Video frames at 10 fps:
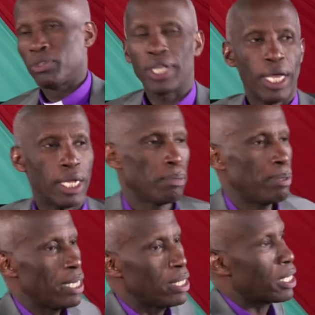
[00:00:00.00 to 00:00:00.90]
Mzee
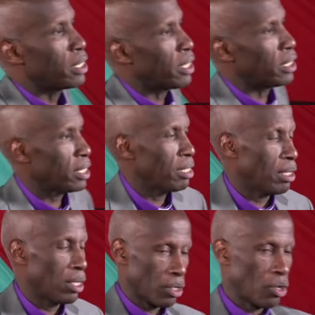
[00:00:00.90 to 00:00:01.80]
hanipendi anacheza
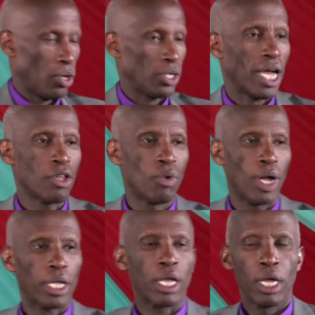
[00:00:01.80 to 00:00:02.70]
na goja, are
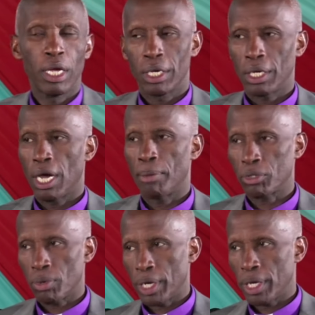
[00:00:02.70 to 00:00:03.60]
you working?
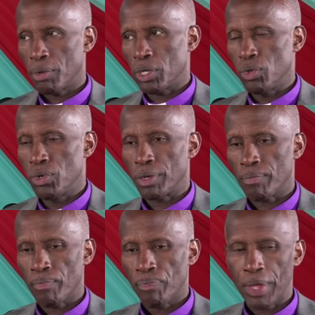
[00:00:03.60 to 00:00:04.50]
I'm not working. What are you
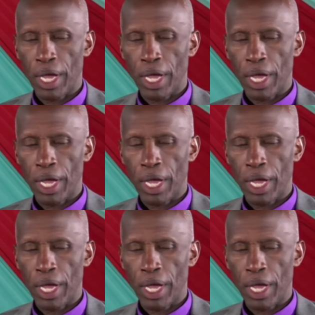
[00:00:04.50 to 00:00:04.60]
doing?